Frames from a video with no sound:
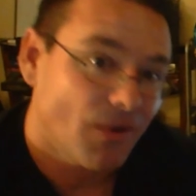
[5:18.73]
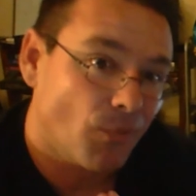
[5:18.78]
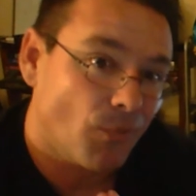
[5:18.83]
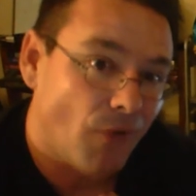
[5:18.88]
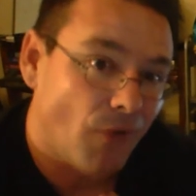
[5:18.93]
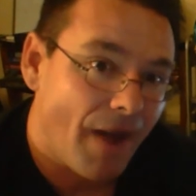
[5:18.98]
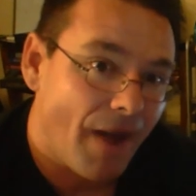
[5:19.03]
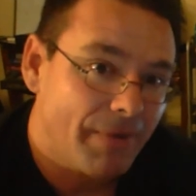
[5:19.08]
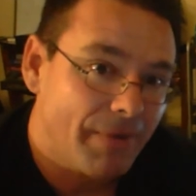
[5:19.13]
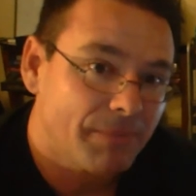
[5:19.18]

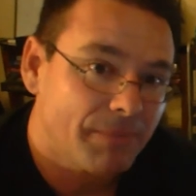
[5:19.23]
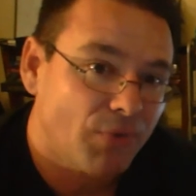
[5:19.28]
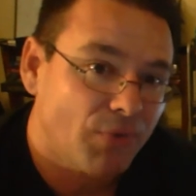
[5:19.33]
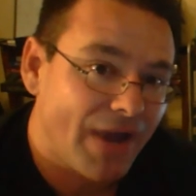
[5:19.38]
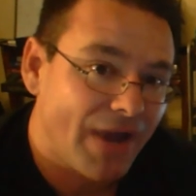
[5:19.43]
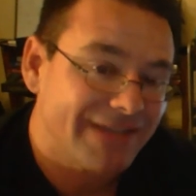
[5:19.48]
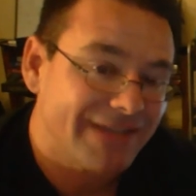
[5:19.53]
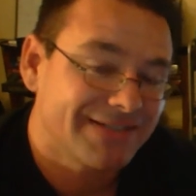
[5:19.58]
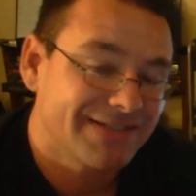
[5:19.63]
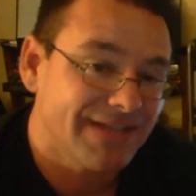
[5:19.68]
Robert
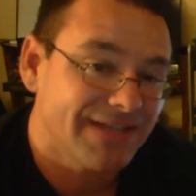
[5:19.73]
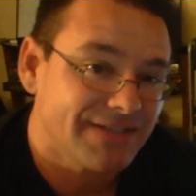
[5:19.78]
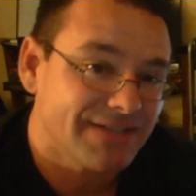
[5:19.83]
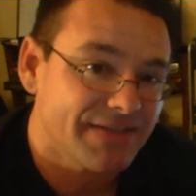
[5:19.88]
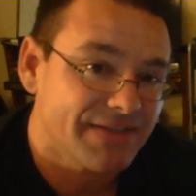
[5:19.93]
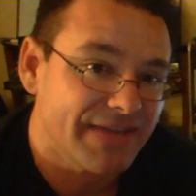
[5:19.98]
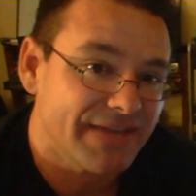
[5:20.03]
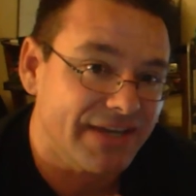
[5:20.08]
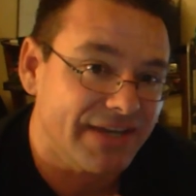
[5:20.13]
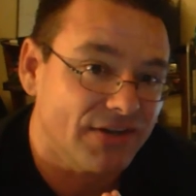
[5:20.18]
Price
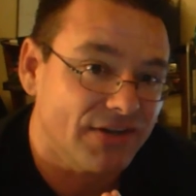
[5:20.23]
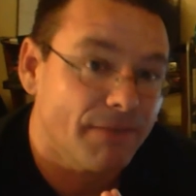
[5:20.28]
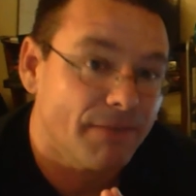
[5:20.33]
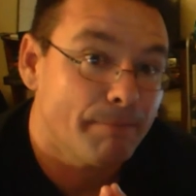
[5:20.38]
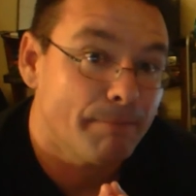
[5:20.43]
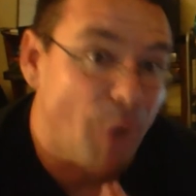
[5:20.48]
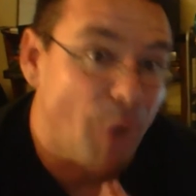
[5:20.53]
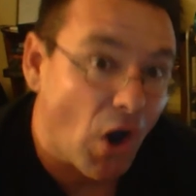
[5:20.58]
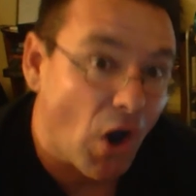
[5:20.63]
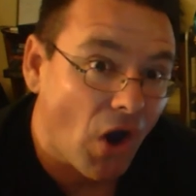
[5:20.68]
doesn't think
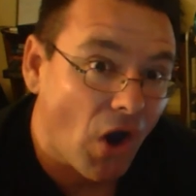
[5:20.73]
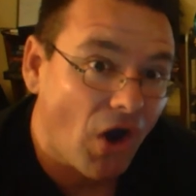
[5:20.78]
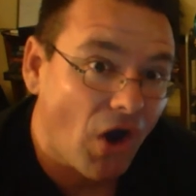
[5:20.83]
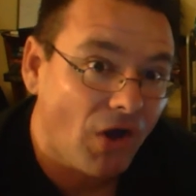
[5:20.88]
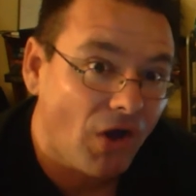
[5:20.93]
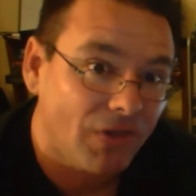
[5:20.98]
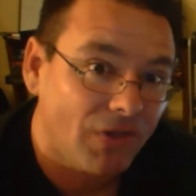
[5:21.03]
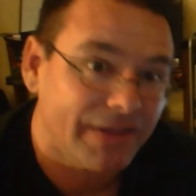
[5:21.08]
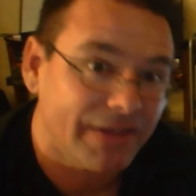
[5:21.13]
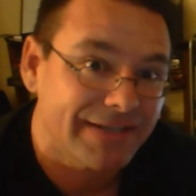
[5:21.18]

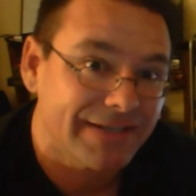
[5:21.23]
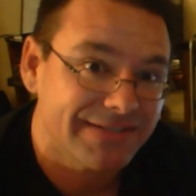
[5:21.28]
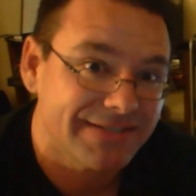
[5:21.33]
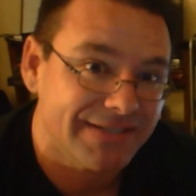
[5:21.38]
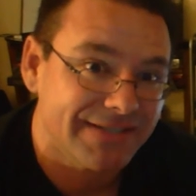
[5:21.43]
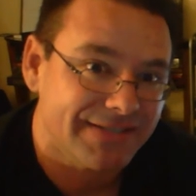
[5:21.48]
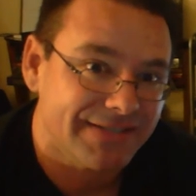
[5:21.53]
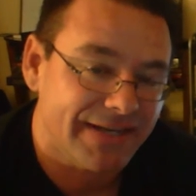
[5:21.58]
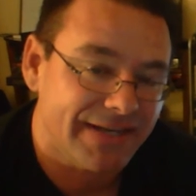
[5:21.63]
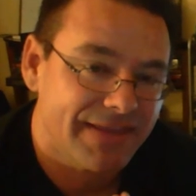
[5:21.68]
Paul
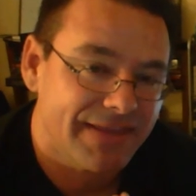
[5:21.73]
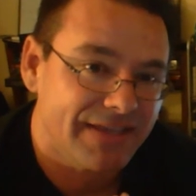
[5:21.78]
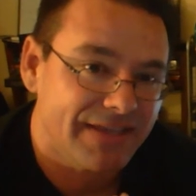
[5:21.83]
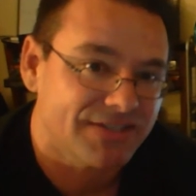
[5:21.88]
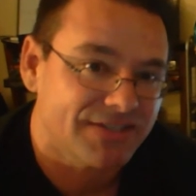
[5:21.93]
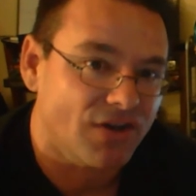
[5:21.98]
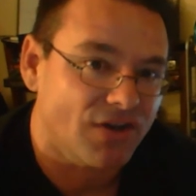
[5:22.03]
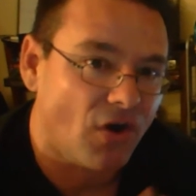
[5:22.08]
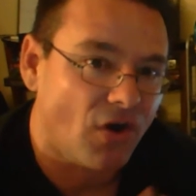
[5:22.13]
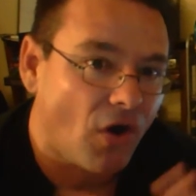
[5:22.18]
existed. He thinks
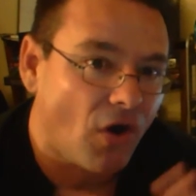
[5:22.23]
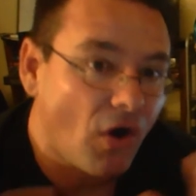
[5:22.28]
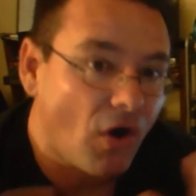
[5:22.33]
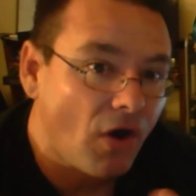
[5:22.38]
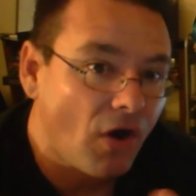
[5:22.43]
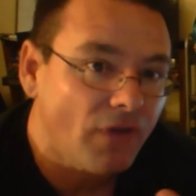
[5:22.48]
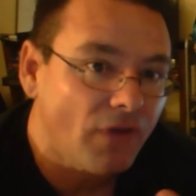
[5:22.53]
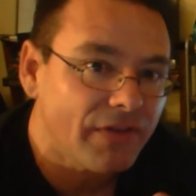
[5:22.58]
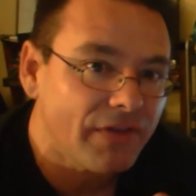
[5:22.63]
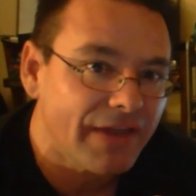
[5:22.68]
that
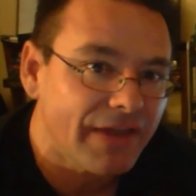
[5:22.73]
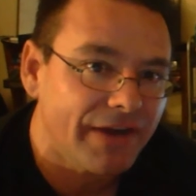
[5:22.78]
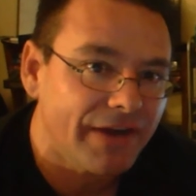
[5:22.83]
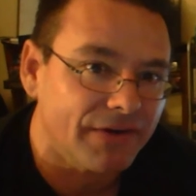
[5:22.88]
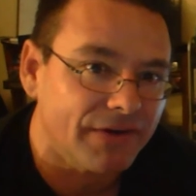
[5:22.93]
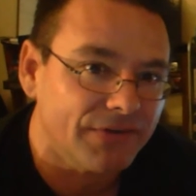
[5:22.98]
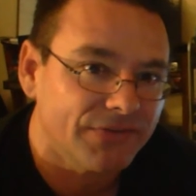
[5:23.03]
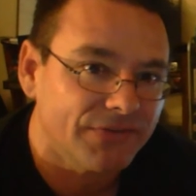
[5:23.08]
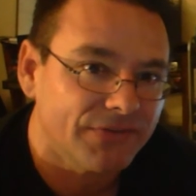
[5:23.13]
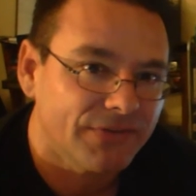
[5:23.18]
all the
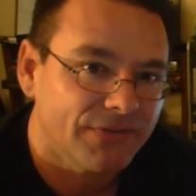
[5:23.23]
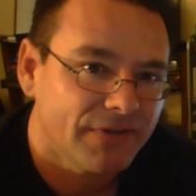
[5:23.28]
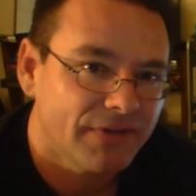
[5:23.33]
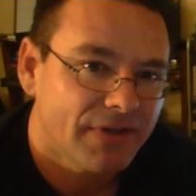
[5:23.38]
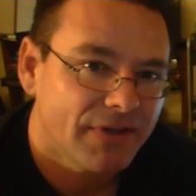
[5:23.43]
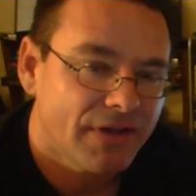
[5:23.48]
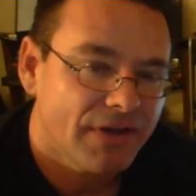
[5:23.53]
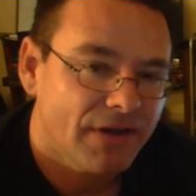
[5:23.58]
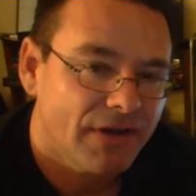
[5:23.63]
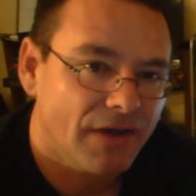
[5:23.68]
letters
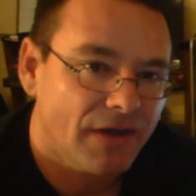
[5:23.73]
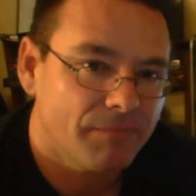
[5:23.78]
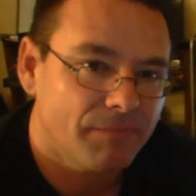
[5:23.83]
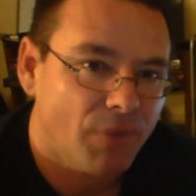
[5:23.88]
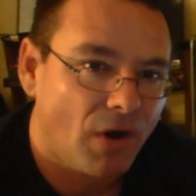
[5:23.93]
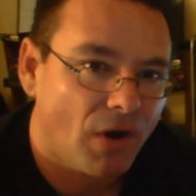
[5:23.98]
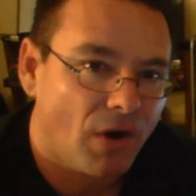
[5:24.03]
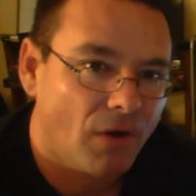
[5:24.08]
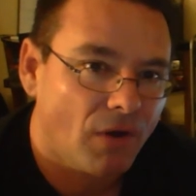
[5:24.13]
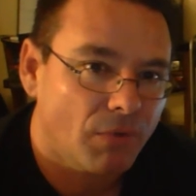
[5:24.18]
of
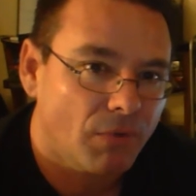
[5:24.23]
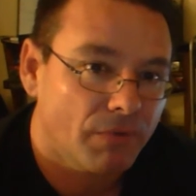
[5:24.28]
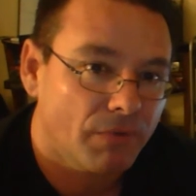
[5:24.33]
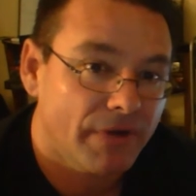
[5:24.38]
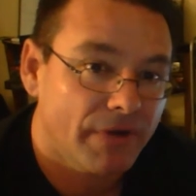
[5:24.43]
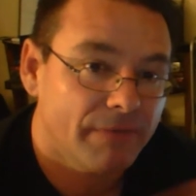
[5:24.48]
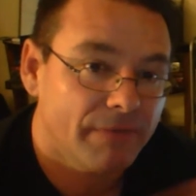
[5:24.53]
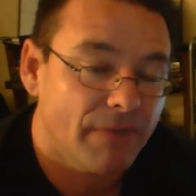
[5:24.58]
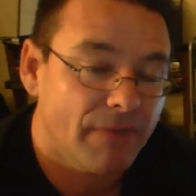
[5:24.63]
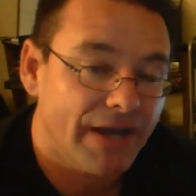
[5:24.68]
Paul were
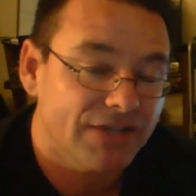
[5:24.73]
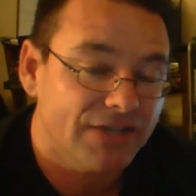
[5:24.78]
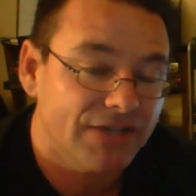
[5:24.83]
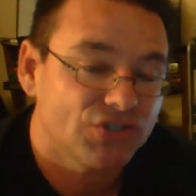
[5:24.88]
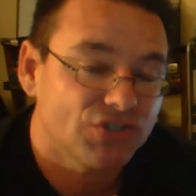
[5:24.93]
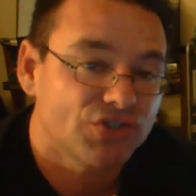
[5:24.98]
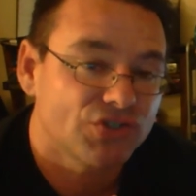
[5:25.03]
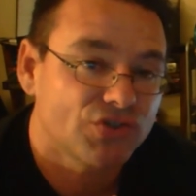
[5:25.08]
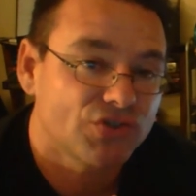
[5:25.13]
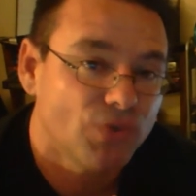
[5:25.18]
written by a
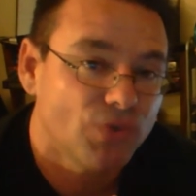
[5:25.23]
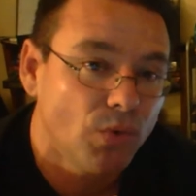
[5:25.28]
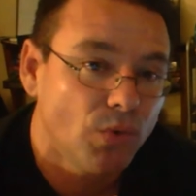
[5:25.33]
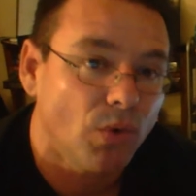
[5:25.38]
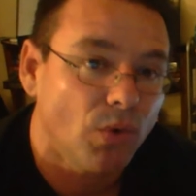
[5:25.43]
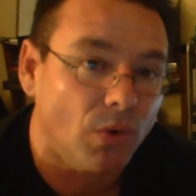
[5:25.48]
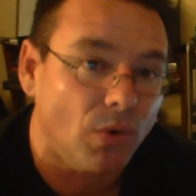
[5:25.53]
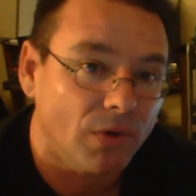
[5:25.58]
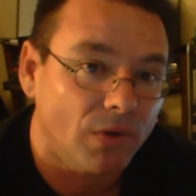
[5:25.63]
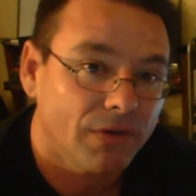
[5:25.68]

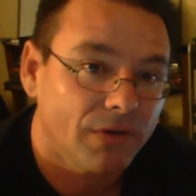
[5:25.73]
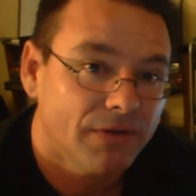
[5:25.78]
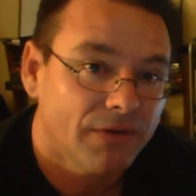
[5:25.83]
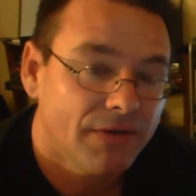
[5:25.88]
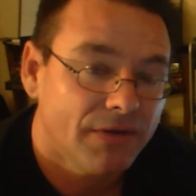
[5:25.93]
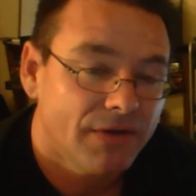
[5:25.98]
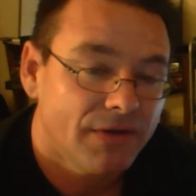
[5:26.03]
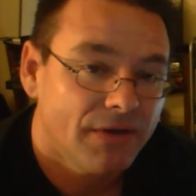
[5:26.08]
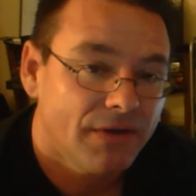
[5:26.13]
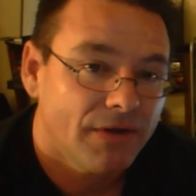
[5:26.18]
school,
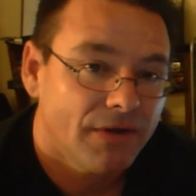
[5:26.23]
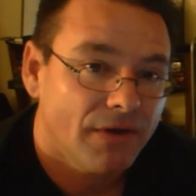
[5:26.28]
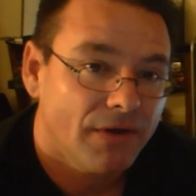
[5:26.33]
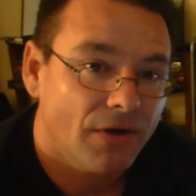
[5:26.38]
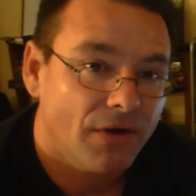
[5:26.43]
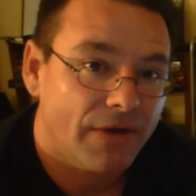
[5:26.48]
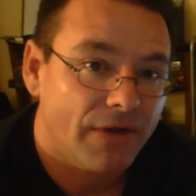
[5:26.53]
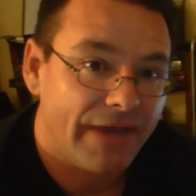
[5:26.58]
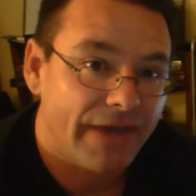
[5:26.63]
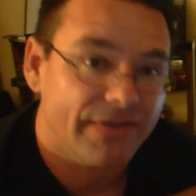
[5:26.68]

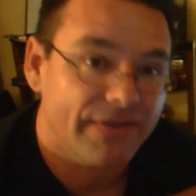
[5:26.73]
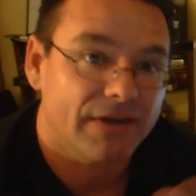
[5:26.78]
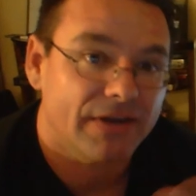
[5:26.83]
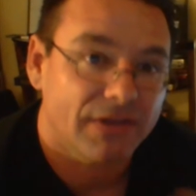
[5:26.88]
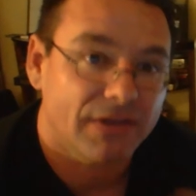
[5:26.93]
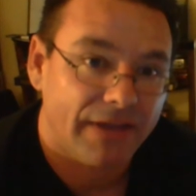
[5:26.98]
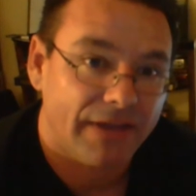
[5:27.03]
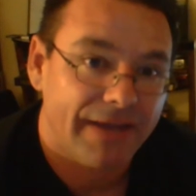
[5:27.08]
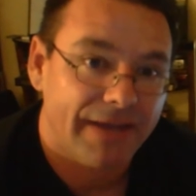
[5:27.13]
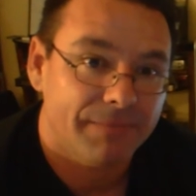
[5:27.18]
okay, that
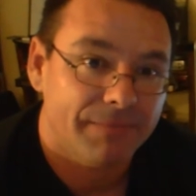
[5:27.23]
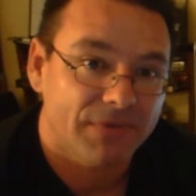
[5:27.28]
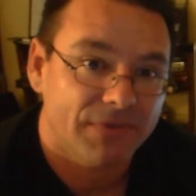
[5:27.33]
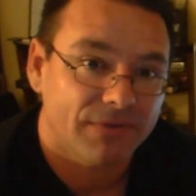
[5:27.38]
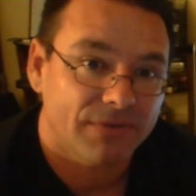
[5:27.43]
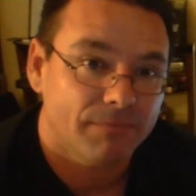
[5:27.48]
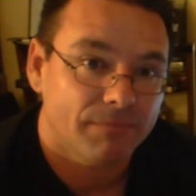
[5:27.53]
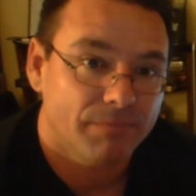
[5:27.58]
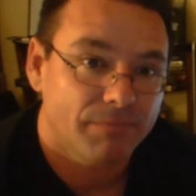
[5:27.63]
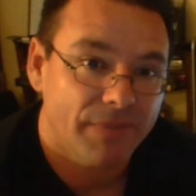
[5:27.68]
claimed
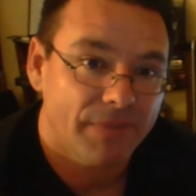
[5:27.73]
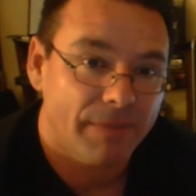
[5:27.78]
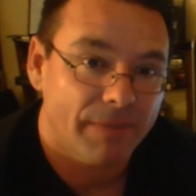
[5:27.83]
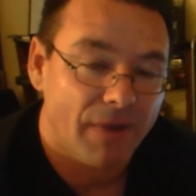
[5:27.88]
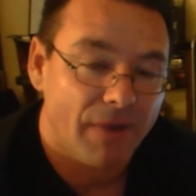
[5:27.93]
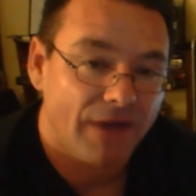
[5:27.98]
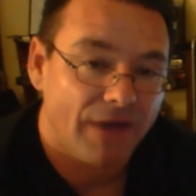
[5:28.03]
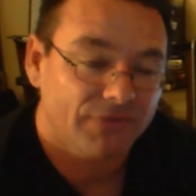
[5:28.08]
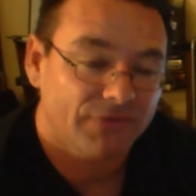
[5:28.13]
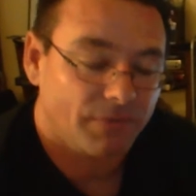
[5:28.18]
the
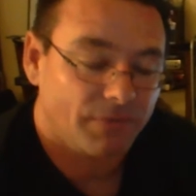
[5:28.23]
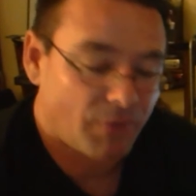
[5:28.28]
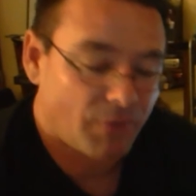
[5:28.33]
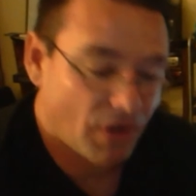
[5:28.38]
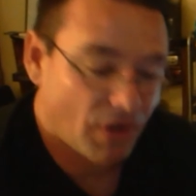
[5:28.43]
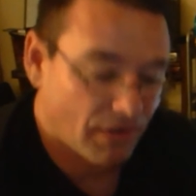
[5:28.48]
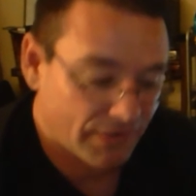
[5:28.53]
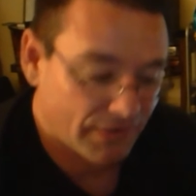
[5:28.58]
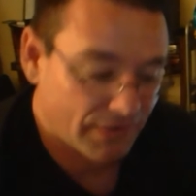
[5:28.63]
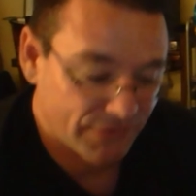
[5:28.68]
Apostle
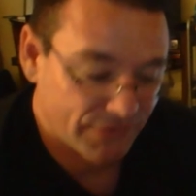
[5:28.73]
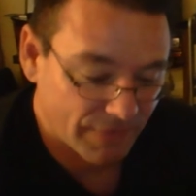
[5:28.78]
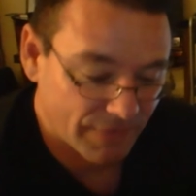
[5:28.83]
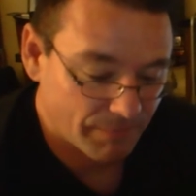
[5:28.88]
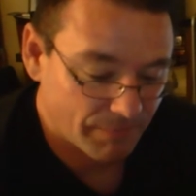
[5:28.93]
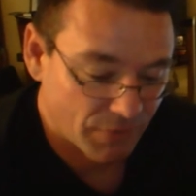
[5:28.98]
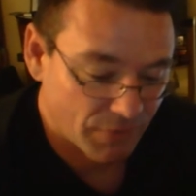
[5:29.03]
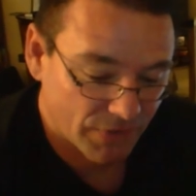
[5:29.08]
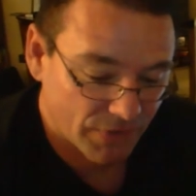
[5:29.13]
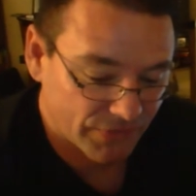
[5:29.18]
Paul as
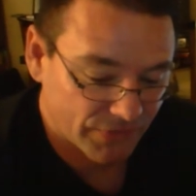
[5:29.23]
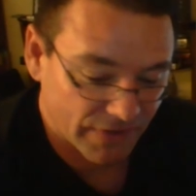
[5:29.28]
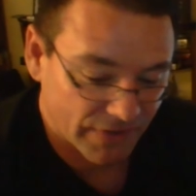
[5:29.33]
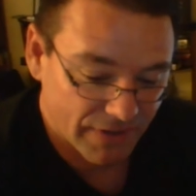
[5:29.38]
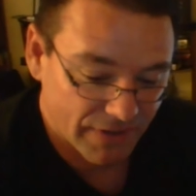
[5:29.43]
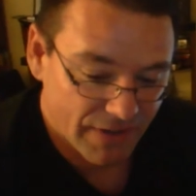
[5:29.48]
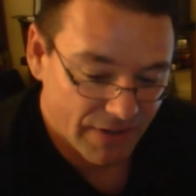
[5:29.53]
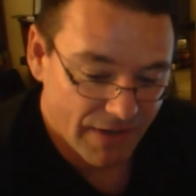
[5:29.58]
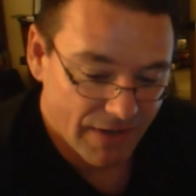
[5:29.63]
some person.